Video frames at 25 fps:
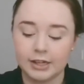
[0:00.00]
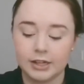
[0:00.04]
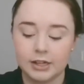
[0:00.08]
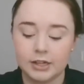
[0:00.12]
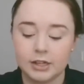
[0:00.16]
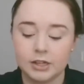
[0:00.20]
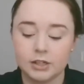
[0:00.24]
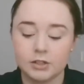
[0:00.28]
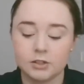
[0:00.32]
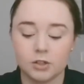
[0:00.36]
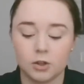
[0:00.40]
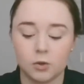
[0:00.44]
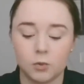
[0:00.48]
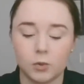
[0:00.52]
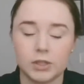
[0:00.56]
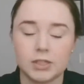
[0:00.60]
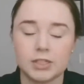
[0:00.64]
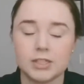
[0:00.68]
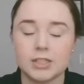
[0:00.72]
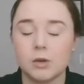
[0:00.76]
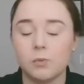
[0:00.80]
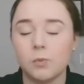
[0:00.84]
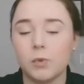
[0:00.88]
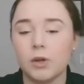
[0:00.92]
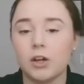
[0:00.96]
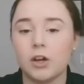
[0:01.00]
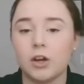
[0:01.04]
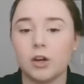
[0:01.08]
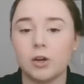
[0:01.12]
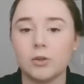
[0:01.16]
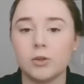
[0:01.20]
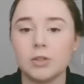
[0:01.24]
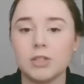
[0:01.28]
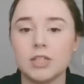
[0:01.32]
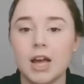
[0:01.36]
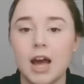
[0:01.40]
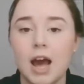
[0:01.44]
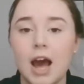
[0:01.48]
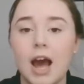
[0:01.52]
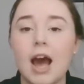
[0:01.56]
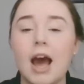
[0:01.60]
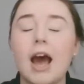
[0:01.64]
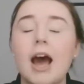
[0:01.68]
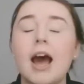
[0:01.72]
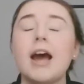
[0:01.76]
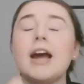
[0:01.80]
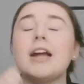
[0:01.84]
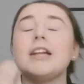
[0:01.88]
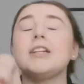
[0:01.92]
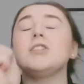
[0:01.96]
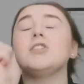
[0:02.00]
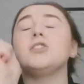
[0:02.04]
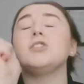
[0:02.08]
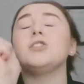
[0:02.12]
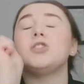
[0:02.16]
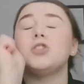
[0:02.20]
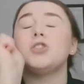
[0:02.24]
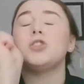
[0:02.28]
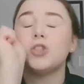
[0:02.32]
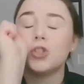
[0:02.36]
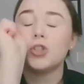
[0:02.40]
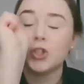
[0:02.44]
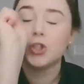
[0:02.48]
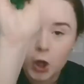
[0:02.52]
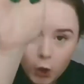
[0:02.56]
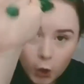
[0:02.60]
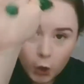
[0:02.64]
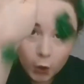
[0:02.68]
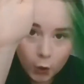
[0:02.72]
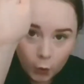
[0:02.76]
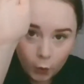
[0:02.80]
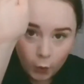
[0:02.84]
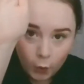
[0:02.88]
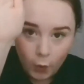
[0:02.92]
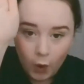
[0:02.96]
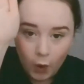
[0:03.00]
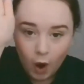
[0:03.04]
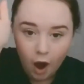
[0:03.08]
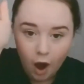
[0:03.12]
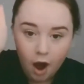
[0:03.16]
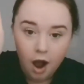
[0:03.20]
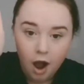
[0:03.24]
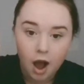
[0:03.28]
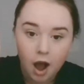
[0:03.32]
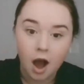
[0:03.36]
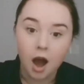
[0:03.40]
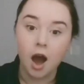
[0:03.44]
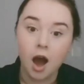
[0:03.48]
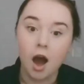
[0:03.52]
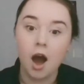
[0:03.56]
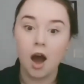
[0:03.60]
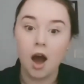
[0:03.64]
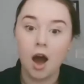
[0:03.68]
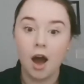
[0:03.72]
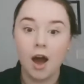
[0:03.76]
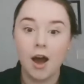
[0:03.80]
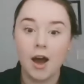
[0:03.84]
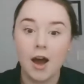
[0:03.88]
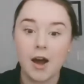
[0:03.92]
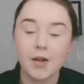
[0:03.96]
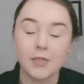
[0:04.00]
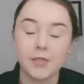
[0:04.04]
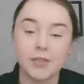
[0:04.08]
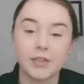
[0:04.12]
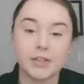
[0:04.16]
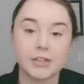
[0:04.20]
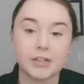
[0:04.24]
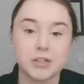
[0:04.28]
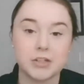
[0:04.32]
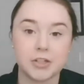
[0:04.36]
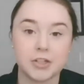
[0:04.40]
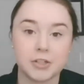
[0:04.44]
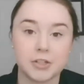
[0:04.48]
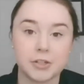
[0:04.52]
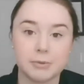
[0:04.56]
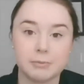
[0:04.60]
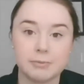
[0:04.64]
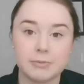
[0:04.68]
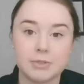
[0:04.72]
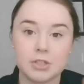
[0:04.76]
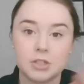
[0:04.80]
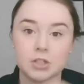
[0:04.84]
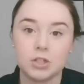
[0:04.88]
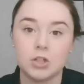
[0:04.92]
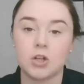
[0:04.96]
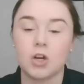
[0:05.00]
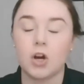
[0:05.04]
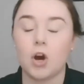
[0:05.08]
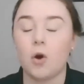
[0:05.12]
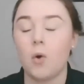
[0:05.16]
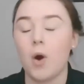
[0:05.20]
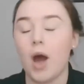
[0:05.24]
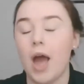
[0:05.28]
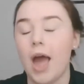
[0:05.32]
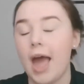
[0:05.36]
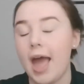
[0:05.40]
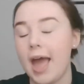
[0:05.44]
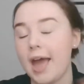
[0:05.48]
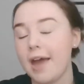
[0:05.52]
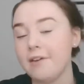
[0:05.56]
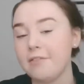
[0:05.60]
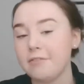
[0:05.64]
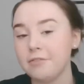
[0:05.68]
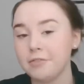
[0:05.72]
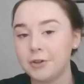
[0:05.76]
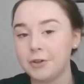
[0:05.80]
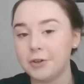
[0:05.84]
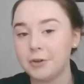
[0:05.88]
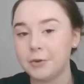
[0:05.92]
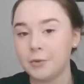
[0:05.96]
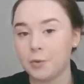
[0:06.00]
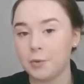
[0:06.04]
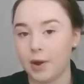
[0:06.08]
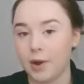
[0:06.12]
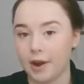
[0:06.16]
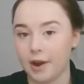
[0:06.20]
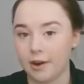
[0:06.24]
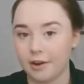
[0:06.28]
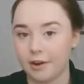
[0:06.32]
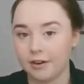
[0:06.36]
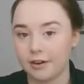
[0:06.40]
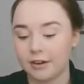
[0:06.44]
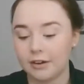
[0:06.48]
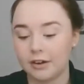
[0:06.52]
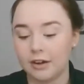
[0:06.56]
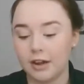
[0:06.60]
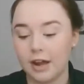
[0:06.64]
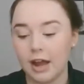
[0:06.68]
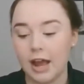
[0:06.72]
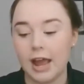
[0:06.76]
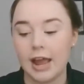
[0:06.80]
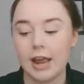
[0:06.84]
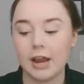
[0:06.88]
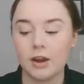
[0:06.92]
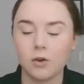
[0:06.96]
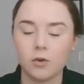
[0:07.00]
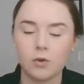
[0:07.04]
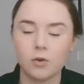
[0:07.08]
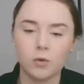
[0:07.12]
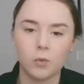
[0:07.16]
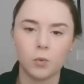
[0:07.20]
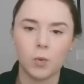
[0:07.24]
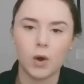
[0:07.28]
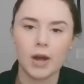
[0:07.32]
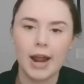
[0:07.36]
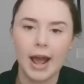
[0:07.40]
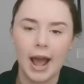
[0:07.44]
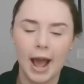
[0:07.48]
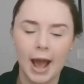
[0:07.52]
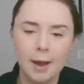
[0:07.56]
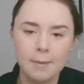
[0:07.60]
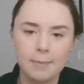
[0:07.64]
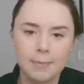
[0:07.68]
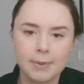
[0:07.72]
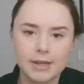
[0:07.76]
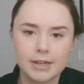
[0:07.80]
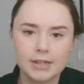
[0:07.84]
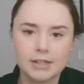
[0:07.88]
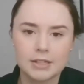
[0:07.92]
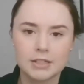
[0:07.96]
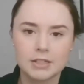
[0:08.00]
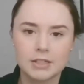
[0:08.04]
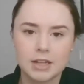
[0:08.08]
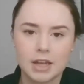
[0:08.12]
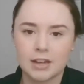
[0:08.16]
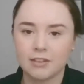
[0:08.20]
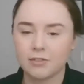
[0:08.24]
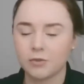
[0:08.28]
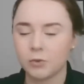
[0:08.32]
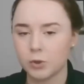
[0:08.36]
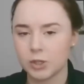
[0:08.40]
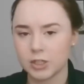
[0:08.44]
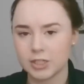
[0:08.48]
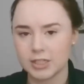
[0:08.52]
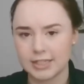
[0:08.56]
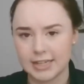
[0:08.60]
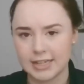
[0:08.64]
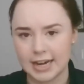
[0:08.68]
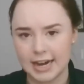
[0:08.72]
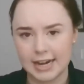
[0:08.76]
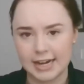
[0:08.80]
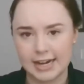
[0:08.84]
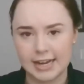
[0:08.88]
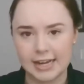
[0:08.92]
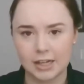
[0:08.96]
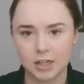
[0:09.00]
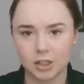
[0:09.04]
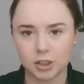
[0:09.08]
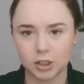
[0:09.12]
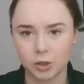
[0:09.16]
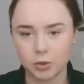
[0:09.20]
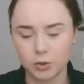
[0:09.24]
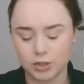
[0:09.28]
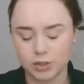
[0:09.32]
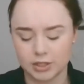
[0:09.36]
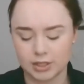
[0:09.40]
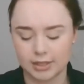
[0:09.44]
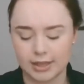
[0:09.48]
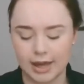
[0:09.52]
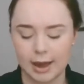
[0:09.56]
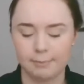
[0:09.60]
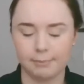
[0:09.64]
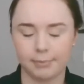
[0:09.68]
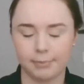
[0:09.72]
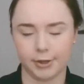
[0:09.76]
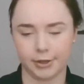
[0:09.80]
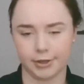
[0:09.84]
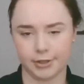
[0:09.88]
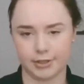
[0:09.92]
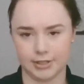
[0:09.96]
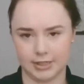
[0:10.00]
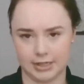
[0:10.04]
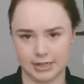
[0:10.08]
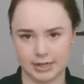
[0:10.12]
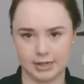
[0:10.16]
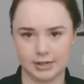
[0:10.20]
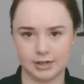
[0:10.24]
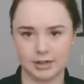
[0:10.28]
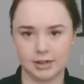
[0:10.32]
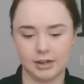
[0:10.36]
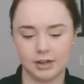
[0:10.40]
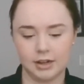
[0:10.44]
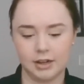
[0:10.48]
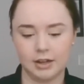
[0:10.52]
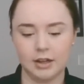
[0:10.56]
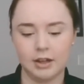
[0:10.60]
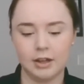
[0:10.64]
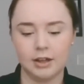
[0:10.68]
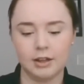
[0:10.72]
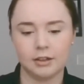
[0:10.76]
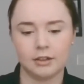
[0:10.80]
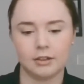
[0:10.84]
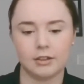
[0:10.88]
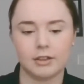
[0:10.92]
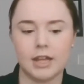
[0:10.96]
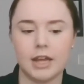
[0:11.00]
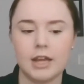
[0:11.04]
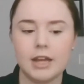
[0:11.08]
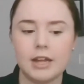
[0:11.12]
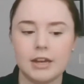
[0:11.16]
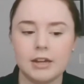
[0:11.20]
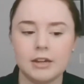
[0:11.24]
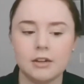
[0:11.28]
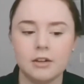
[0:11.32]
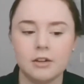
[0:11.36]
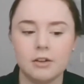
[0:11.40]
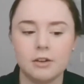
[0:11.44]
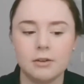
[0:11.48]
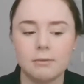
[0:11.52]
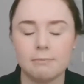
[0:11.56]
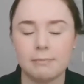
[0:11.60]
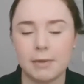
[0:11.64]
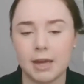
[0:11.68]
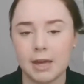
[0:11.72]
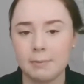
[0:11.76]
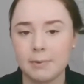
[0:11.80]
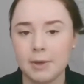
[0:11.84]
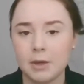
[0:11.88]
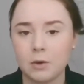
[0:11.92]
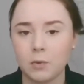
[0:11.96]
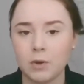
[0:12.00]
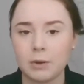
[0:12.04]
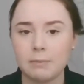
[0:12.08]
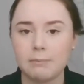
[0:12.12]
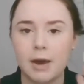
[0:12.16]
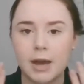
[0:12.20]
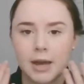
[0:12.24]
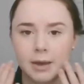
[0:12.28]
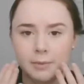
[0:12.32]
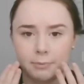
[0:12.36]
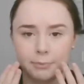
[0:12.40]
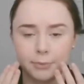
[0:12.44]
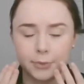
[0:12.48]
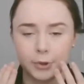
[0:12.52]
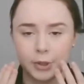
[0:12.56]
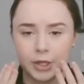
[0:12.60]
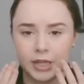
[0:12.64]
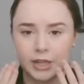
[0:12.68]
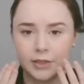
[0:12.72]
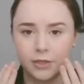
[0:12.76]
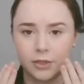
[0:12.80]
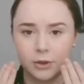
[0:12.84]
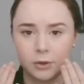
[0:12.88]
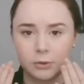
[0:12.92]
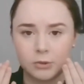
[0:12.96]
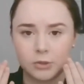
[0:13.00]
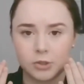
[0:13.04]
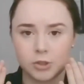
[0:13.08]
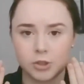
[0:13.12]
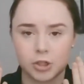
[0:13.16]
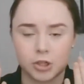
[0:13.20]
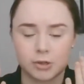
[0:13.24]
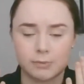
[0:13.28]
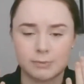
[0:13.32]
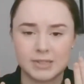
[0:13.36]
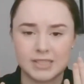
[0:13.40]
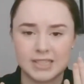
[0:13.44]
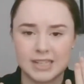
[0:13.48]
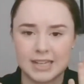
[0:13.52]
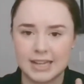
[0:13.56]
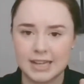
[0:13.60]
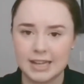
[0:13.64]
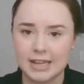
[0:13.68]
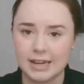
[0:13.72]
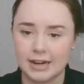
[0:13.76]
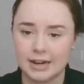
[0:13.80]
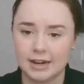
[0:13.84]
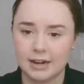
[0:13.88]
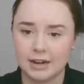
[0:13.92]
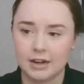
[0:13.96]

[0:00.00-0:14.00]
So when someone goes, achoo, the germs go everywhere. And what happens if we're standing close to that person? Then maybe we might breathe those germs in.